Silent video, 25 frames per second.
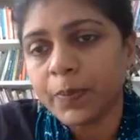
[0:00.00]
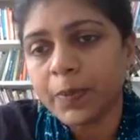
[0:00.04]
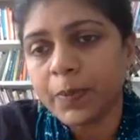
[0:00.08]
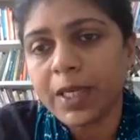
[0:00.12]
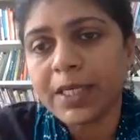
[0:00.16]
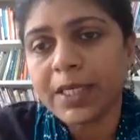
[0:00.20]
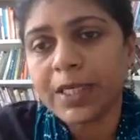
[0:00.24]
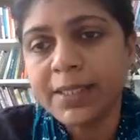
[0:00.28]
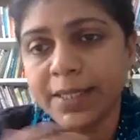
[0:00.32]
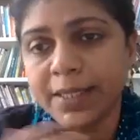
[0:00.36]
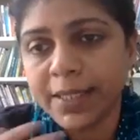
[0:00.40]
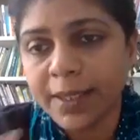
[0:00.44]

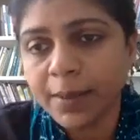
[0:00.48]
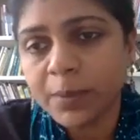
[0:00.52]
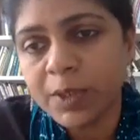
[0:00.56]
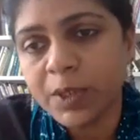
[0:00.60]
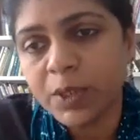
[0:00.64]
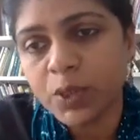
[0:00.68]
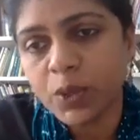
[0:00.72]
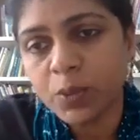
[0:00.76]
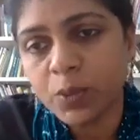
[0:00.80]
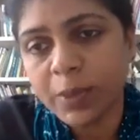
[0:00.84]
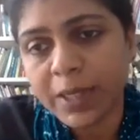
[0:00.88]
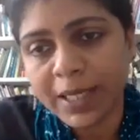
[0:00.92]

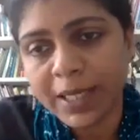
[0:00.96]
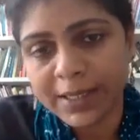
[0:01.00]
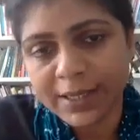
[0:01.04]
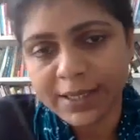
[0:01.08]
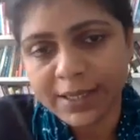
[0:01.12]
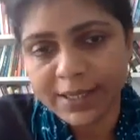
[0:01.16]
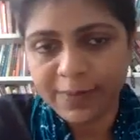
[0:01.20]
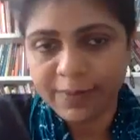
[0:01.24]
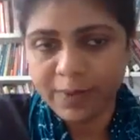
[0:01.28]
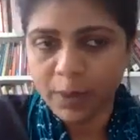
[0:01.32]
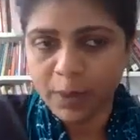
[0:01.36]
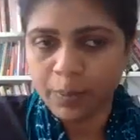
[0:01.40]
attempts to
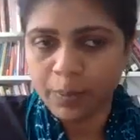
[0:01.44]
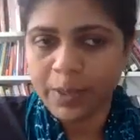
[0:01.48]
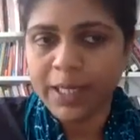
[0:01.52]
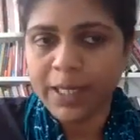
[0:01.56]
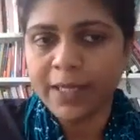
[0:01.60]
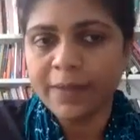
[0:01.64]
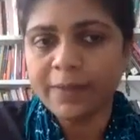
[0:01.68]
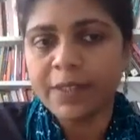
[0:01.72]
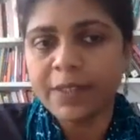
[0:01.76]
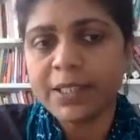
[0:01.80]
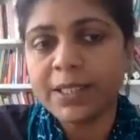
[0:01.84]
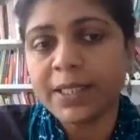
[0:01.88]
massively
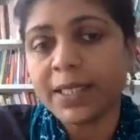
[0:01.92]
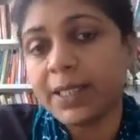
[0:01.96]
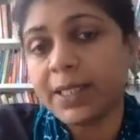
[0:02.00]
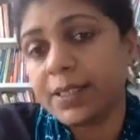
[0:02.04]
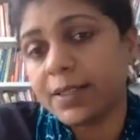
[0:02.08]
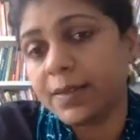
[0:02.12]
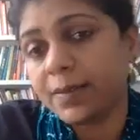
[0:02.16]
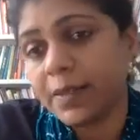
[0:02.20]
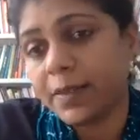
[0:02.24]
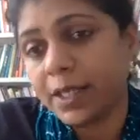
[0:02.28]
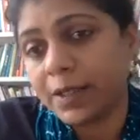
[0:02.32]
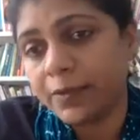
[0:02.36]

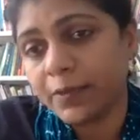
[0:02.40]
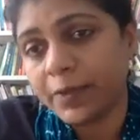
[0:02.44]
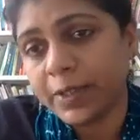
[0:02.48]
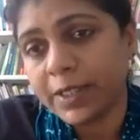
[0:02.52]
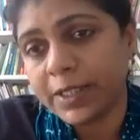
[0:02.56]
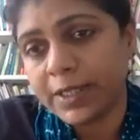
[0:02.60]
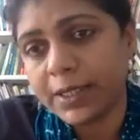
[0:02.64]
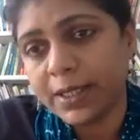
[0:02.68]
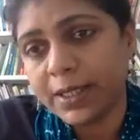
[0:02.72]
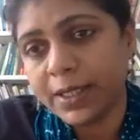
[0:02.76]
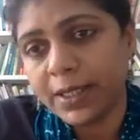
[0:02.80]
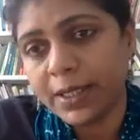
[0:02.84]
privatize
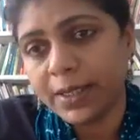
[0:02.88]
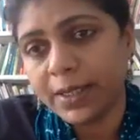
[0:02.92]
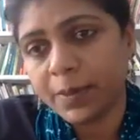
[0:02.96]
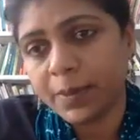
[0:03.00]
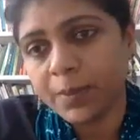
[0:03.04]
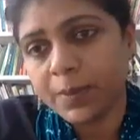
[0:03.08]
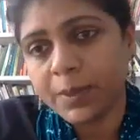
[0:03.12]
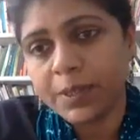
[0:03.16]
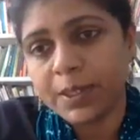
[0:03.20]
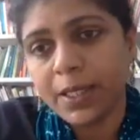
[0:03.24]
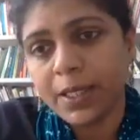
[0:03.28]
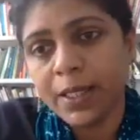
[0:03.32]
welfare
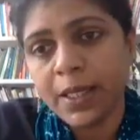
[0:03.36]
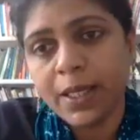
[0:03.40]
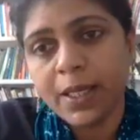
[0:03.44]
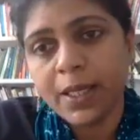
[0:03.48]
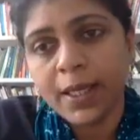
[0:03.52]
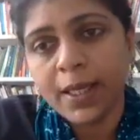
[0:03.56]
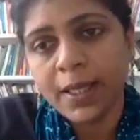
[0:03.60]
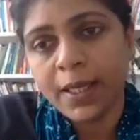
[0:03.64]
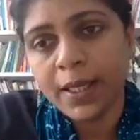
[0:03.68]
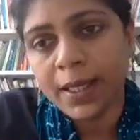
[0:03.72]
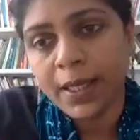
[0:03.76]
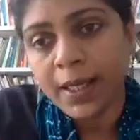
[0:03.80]
schemes
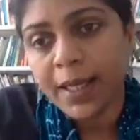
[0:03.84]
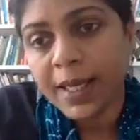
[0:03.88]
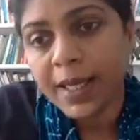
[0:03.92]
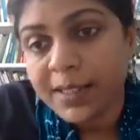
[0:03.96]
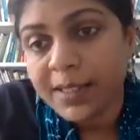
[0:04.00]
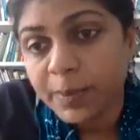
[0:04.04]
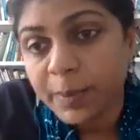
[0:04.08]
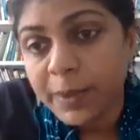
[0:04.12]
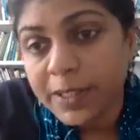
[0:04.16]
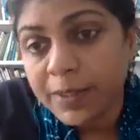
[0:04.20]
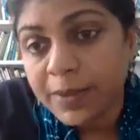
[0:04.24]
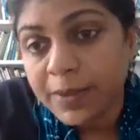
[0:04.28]

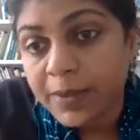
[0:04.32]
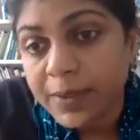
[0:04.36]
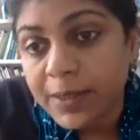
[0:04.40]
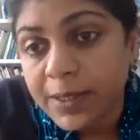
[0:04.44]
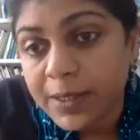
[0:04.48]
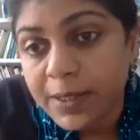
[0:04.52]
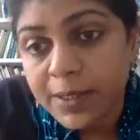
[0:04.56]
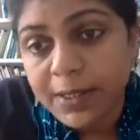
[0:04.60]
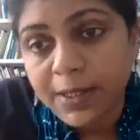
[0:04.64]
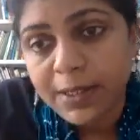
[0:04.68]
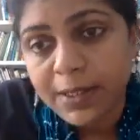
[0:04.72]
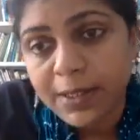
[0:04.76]
has been
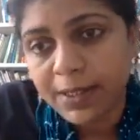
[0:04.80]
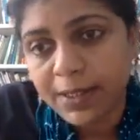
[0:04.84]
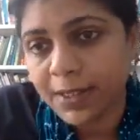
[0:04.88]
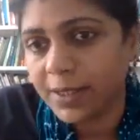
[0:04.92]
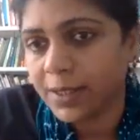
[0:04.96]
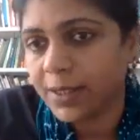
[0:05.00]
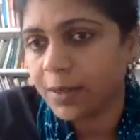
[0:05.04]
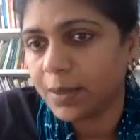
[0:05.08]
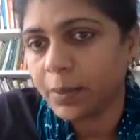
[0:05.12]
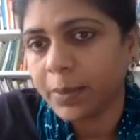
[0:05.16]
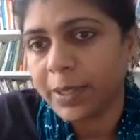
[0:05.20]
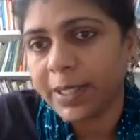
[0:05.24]

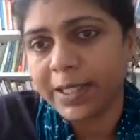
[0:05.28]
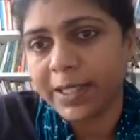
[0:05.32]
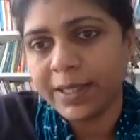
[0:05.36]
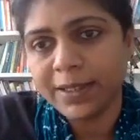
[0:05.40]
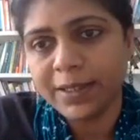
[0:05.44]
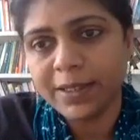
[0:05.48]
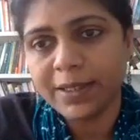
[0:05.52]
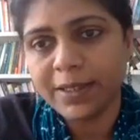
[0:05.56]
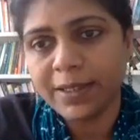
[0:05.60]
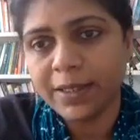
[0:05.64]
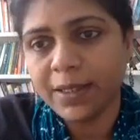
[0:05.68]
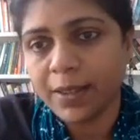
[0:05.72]
resisted
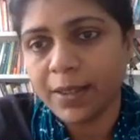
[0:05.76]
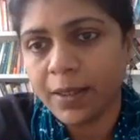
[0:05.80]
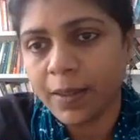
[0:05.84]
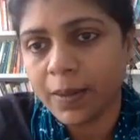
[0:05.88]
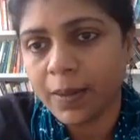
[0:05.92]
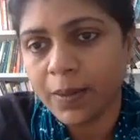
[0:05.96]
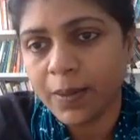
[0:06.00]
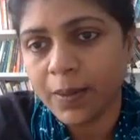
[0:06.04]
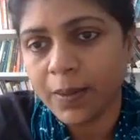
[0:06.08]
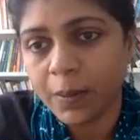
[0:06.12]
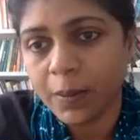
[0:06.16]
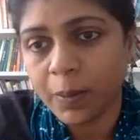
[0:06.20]
by
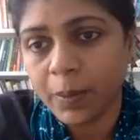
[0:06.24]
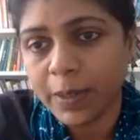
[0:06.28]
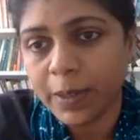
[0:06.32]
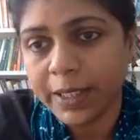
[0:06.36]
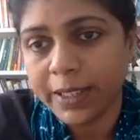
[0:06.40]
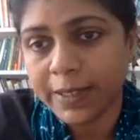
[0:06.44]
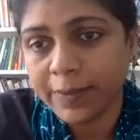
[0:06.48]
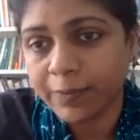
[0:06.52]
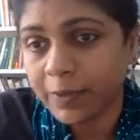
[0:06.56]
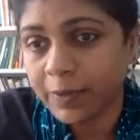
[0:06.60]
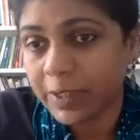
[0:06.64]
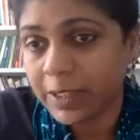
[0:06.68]

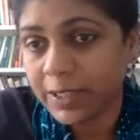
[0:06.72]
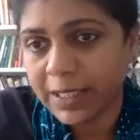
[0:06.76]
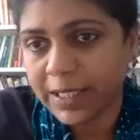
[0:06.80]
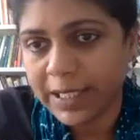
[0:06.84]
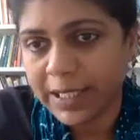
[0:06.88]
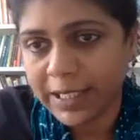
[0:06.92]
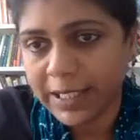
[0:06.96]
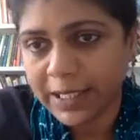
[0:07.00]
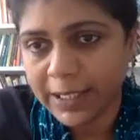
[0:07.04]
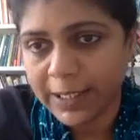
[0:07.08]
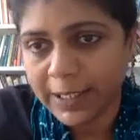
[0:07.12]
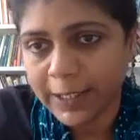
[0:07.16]
within
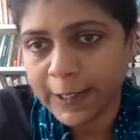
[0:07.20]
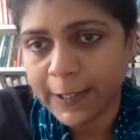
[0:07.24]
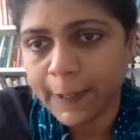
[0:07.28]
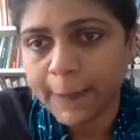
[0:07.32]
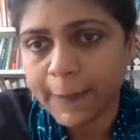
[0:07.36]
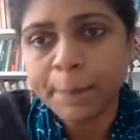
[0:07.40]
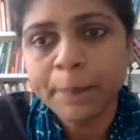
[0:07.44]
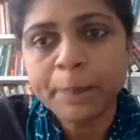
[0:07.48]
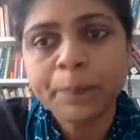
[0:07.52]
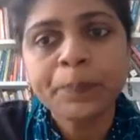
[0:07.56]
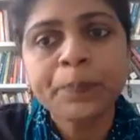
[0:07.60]
India.